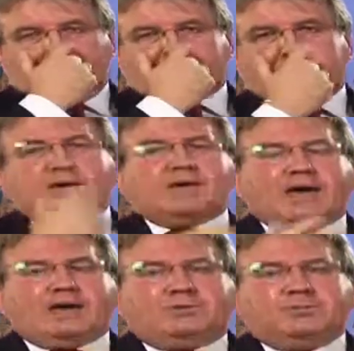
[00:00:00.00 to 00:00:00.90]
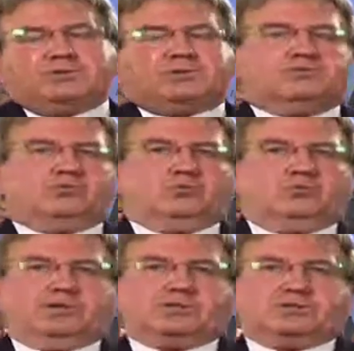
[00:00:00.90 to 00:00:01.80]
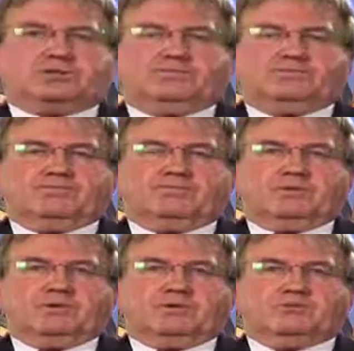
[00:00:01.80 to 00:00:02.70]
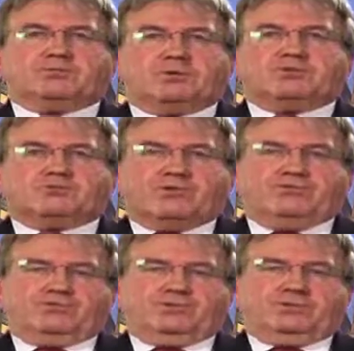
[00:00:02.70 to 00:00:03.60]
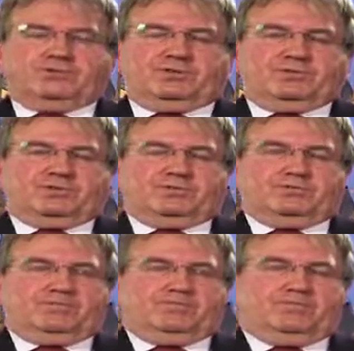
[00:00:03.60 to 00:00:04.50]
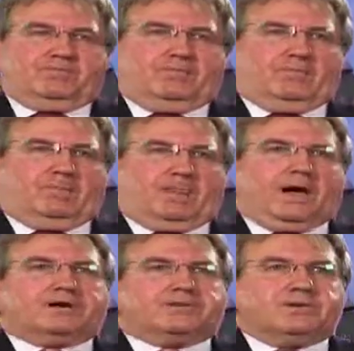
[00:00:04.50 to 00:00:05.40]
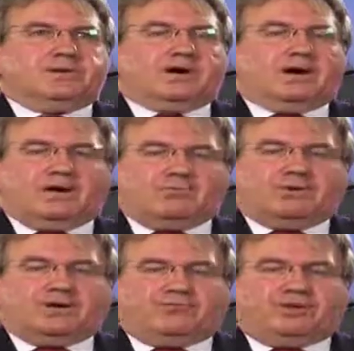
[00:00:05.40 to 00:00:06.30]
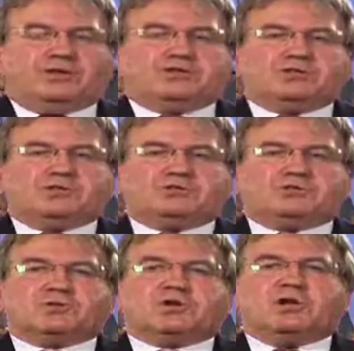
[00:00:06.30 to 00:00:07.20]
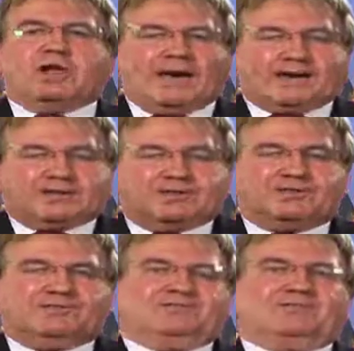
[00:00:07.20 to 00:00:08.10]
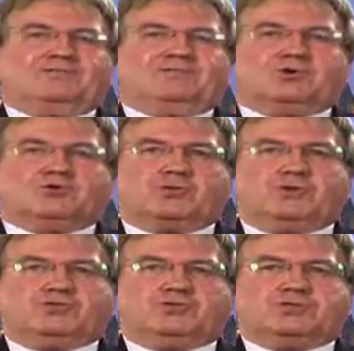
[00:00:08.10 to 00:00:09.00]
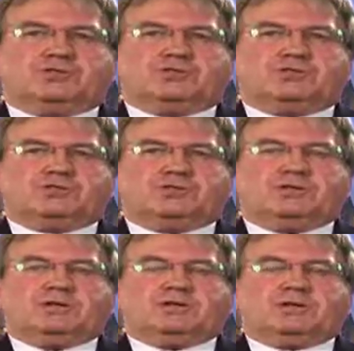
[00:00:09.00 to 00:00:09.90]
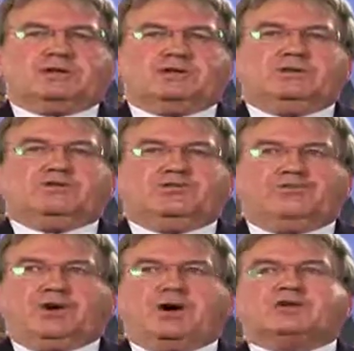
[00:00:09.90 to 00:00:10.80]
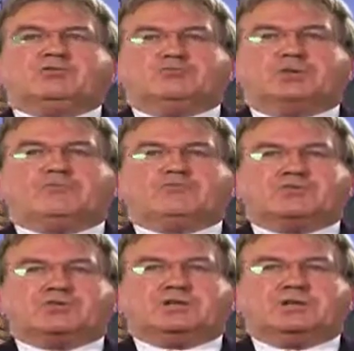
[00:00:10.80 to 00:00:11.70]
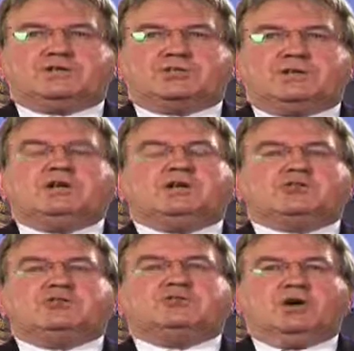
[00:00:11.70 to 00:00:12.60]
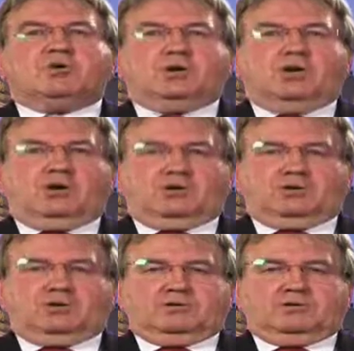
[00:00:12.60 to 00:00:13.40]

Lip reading: A key element of all this would be the references. And I would advise you to collect those references in your final reference list as you go along.